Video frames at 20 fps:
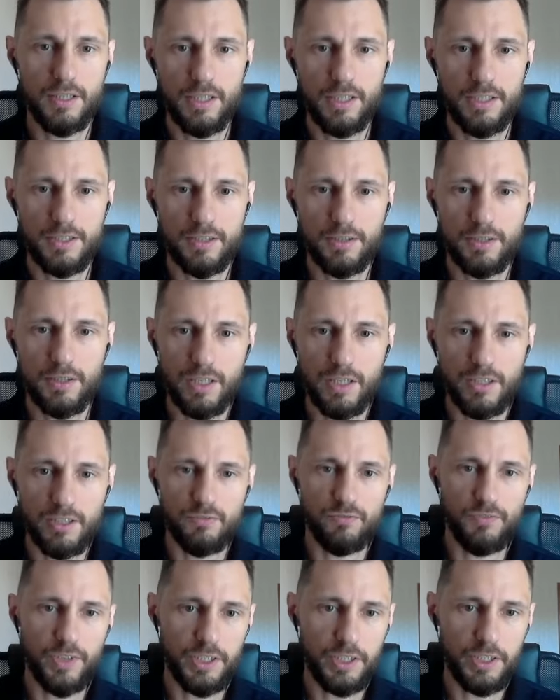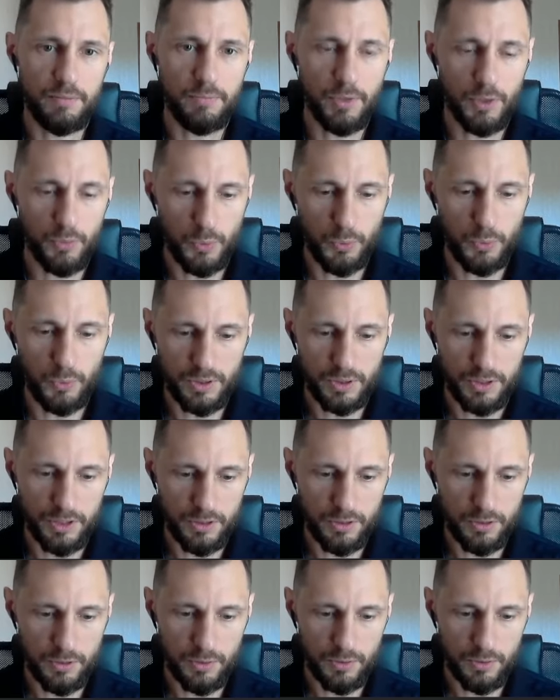is another variable we will
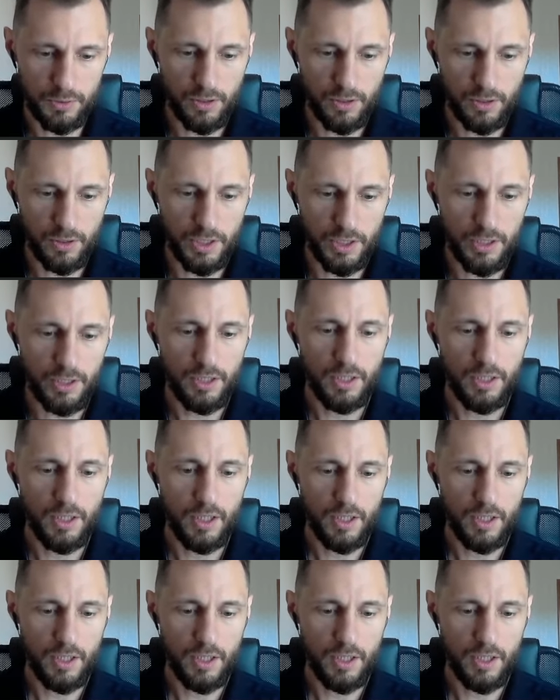need to declare.